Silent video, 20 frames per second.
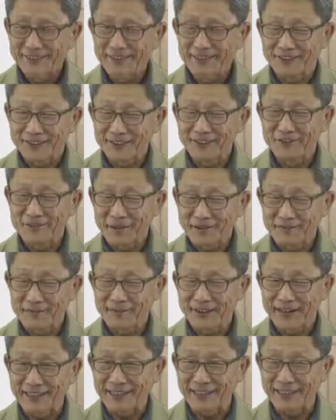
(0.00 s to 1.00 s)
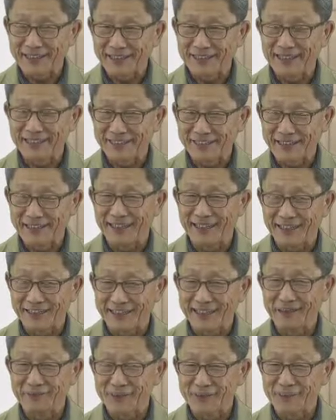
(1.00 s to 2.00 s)
you may find that
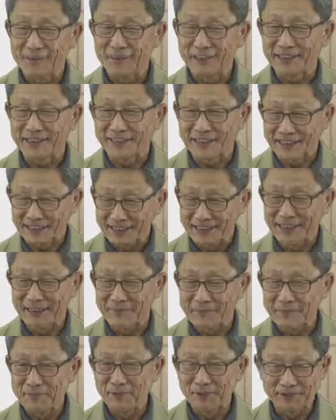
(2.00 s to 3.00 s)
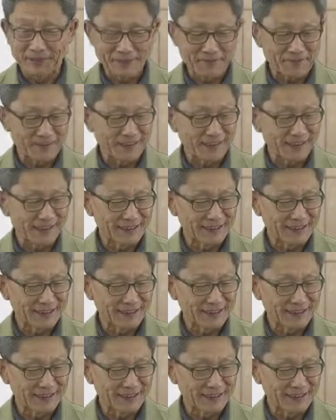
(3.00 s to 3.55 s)
it will be a bit more difficult.